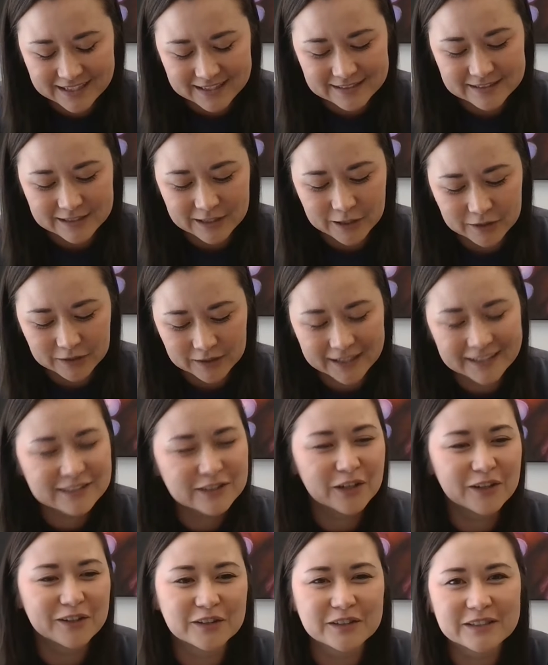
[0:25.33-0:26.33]
So it's
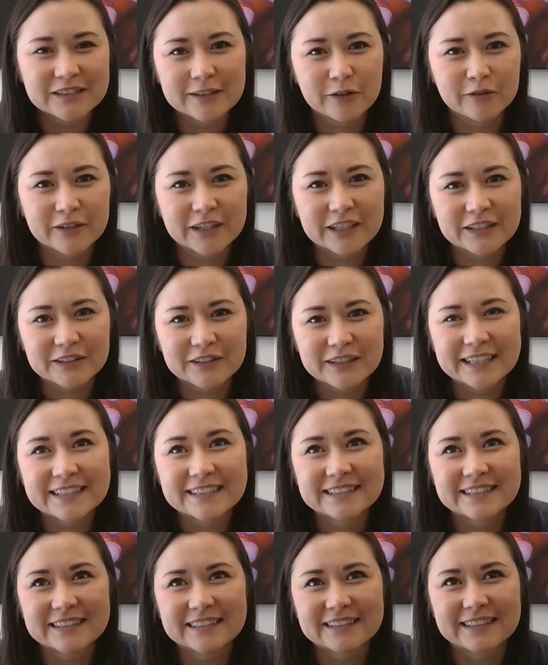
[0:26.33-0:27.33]
all those little
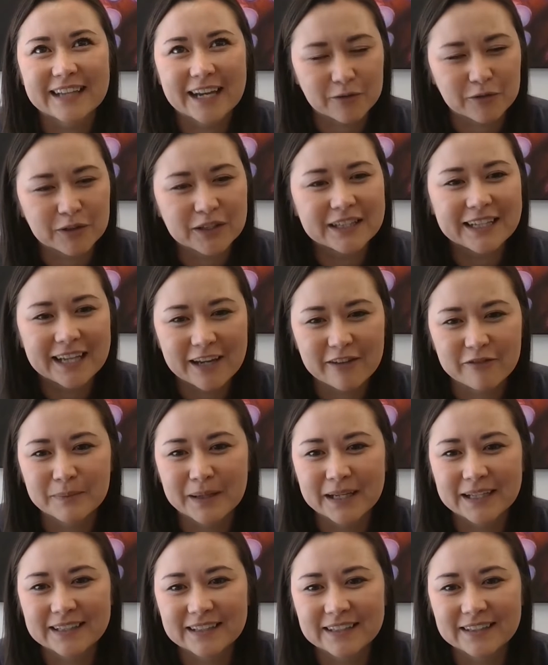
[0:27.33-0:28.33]
victories that really have
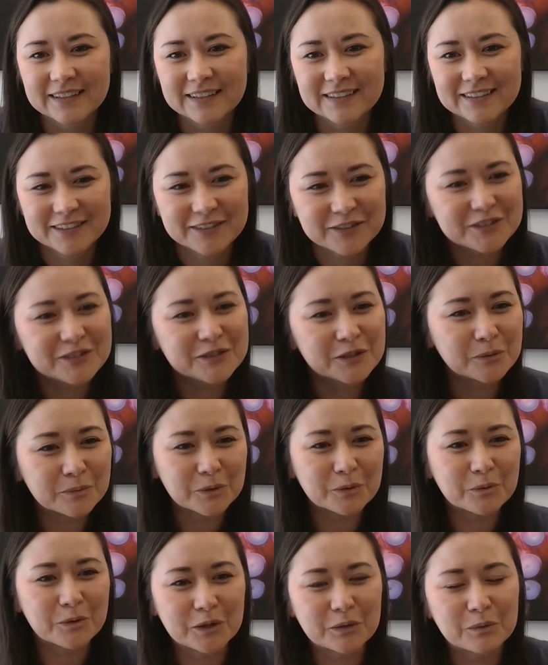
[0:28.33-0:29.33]
made it
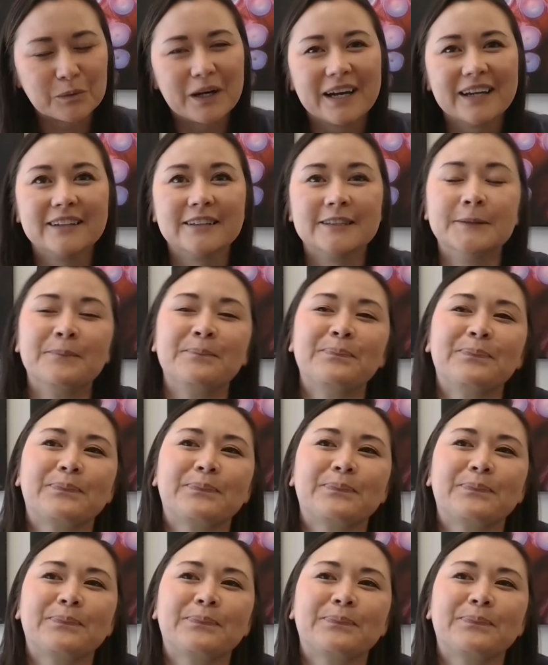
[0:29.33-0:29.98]
super worthwhile.